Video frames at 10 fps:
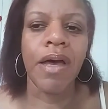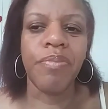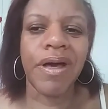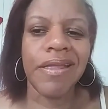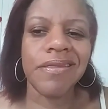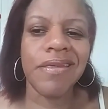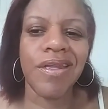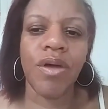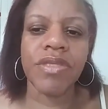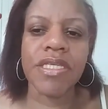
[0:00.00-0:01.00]
But, you
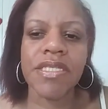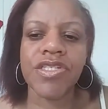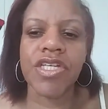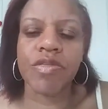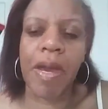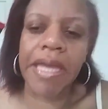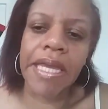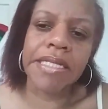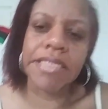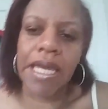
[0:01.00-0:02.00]
know, this is just my
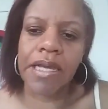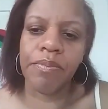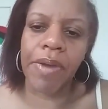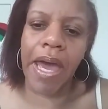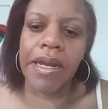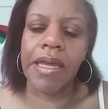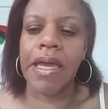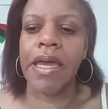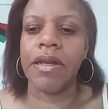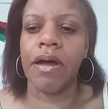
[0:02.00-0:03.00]
intake about it.
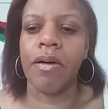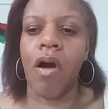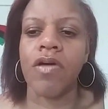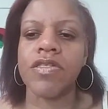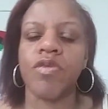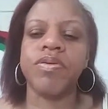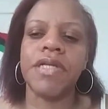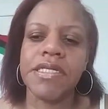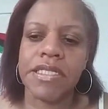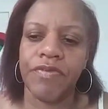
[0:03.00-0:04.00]
And also,
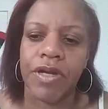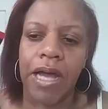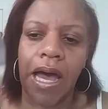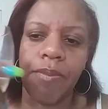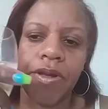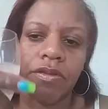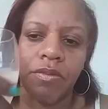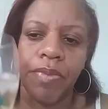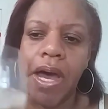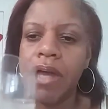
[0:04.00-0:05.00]
please leave a comment on the
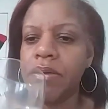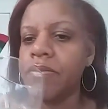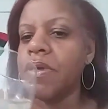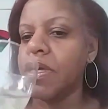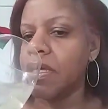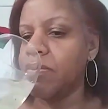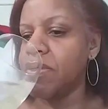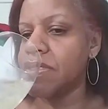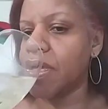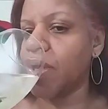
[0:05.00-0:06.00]
bottom. Give me
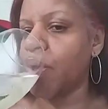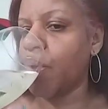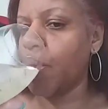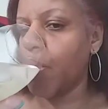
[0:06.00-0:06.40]
a second.